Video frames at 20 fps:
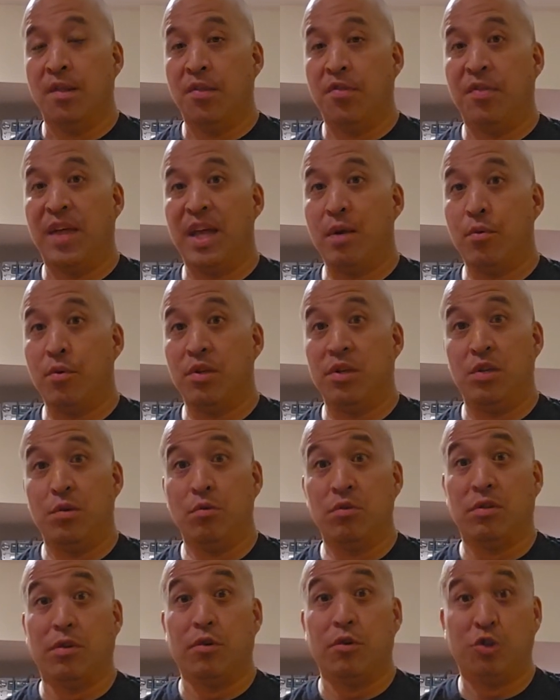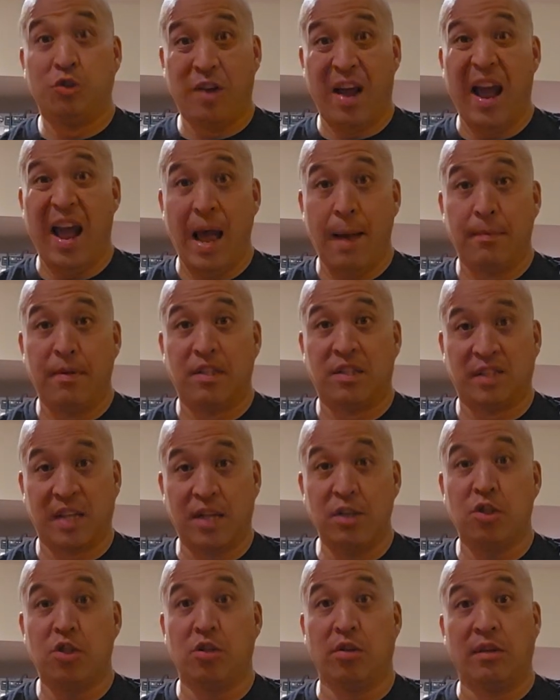They would use their jab
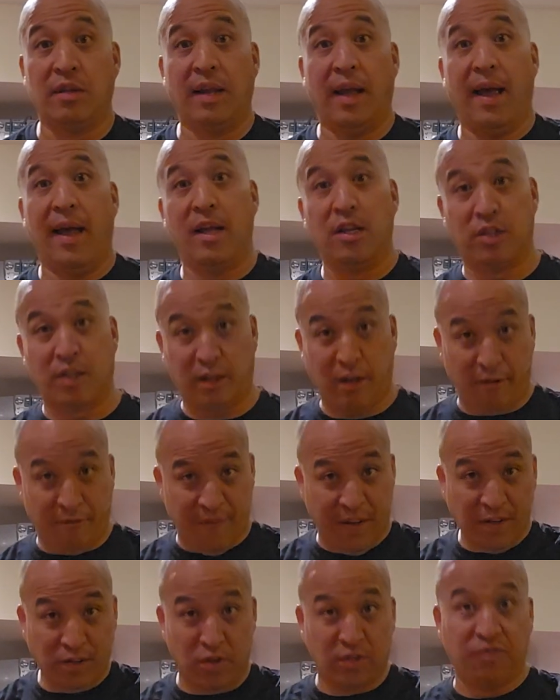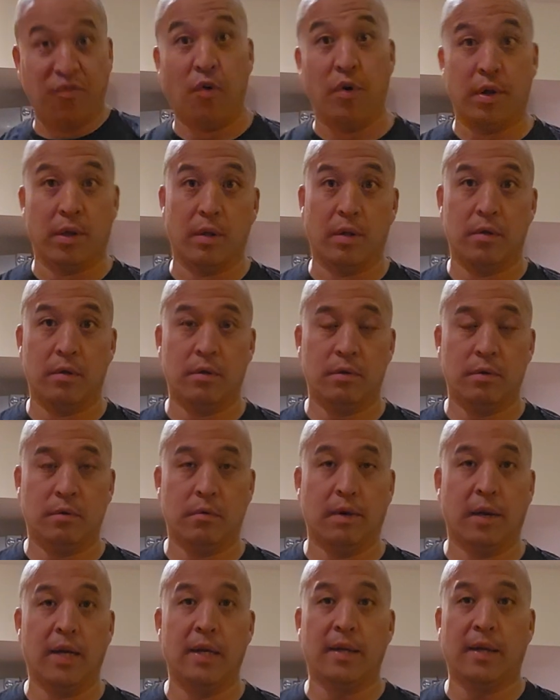essentially as like a fencer's foil,
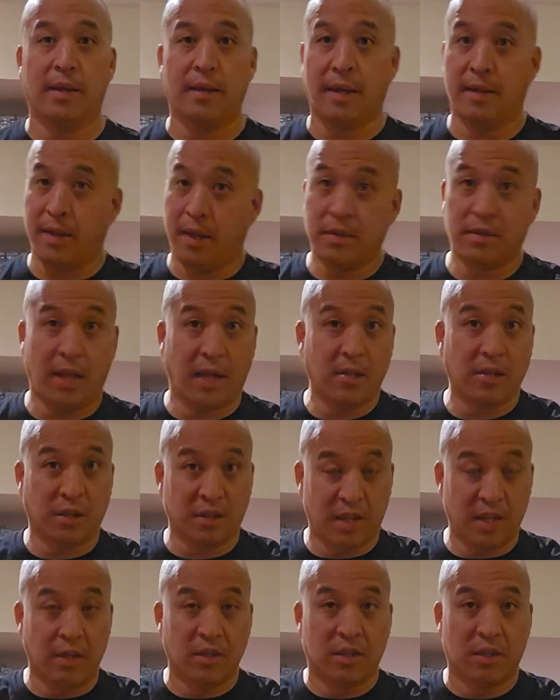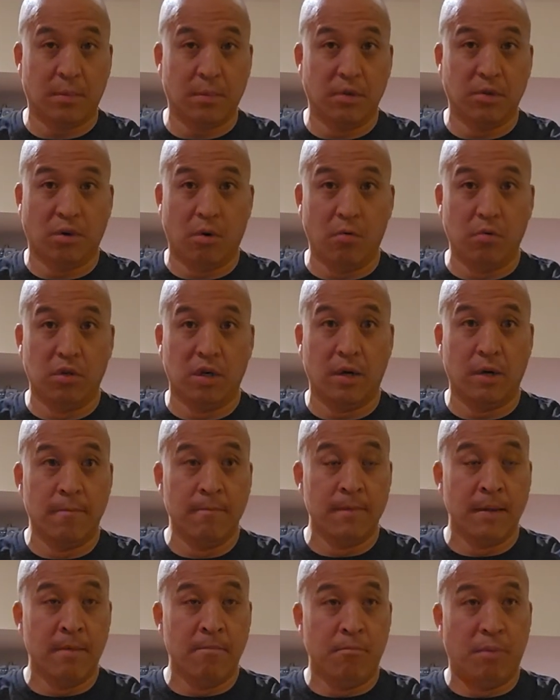right? That's the thing. Some of those older
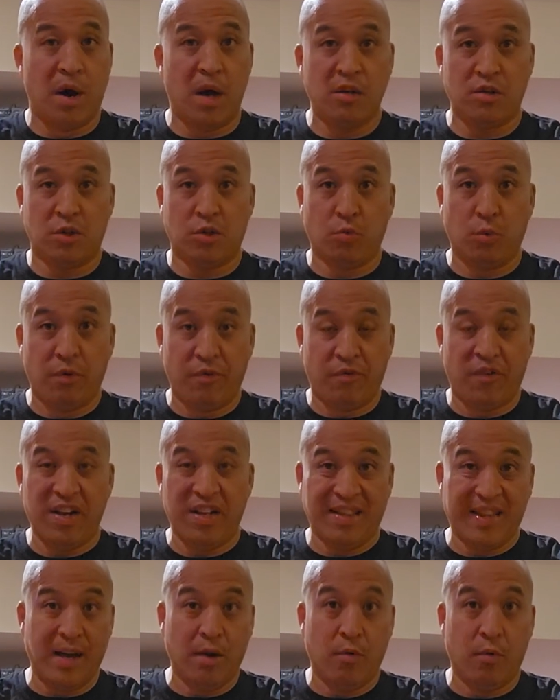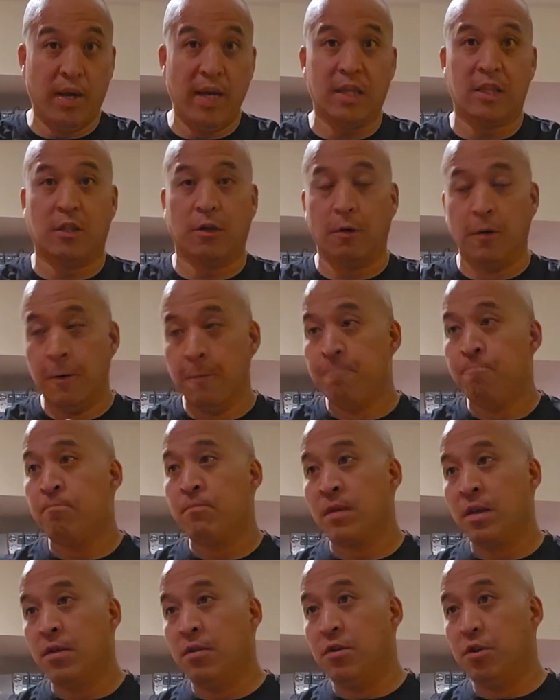boxers would fight in that way. So
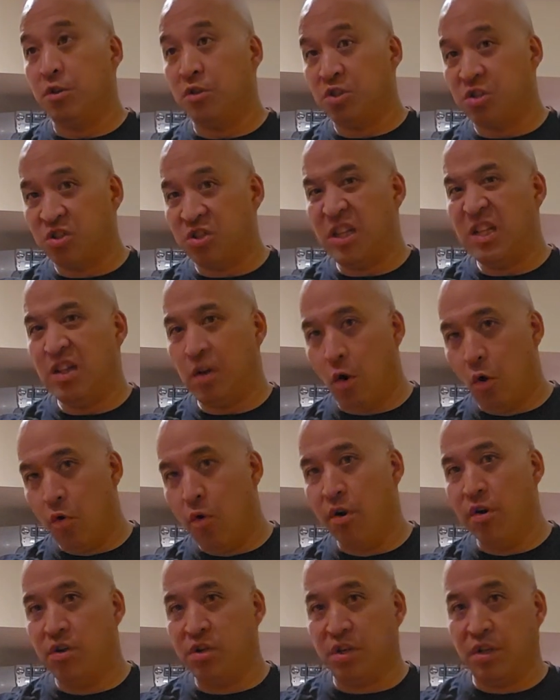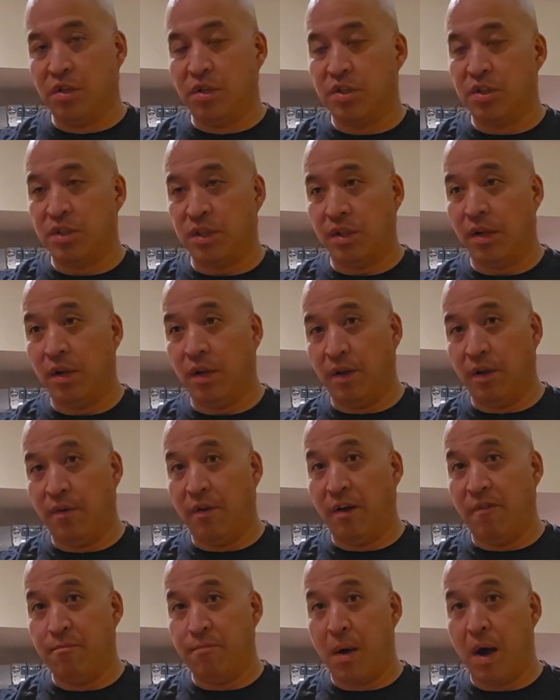you can see the origins
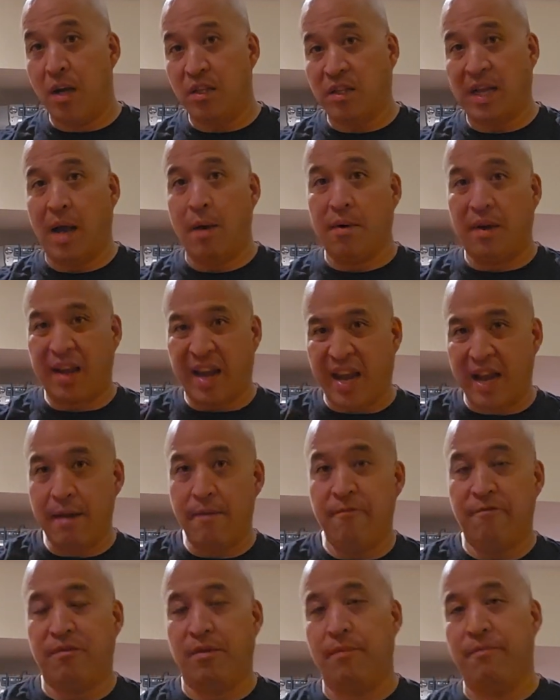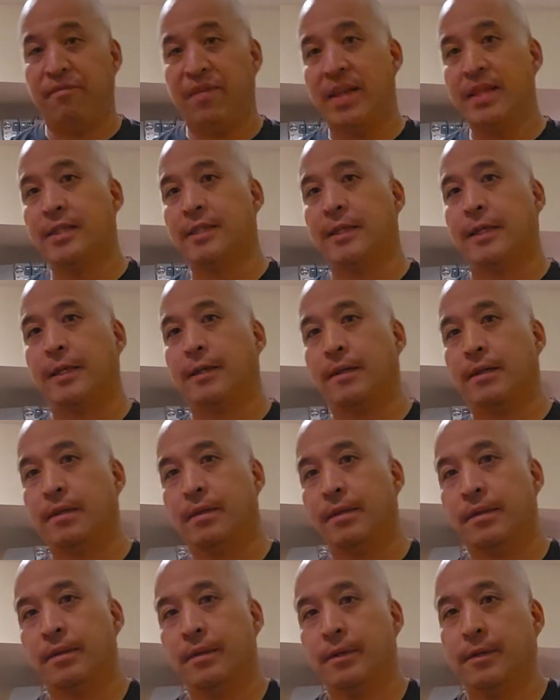of boxing, how it came from fencing,
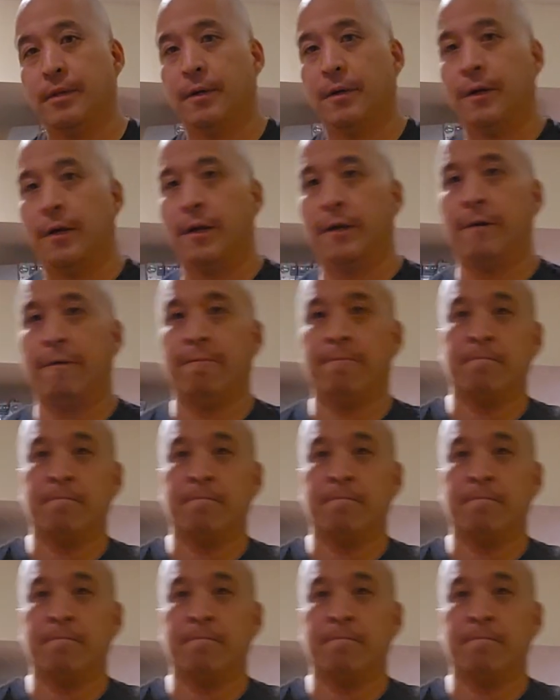right?